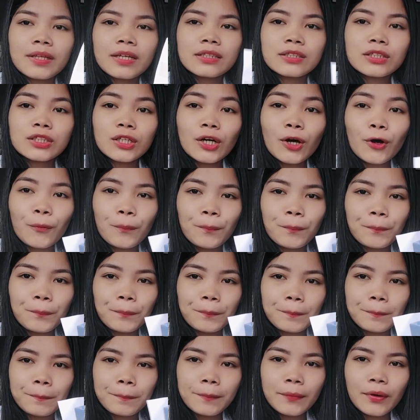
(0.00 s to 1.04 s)
Soap.
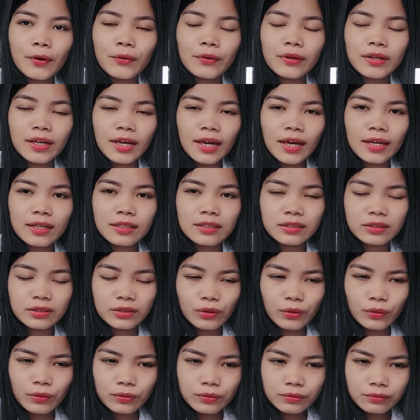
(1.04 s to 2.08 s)
Okay,
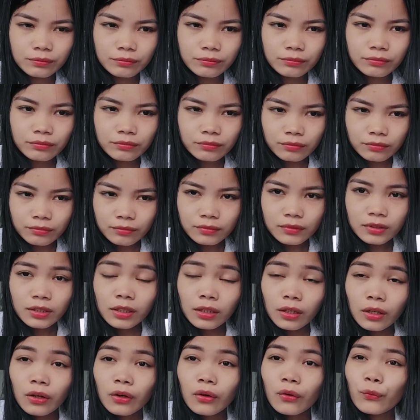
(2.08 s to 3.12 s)
so
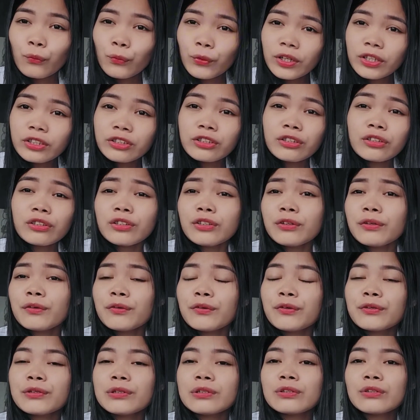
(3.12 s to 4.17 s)
where should
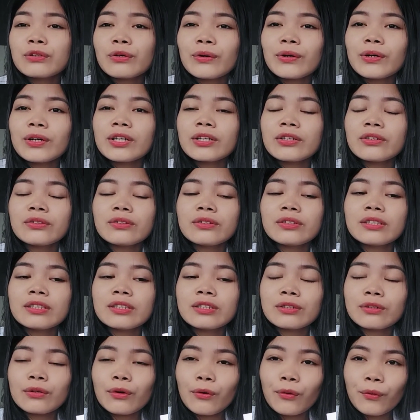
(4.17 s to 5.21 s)
you store the
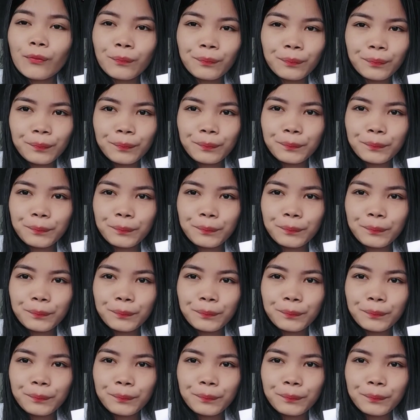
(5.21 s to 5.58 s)
soap?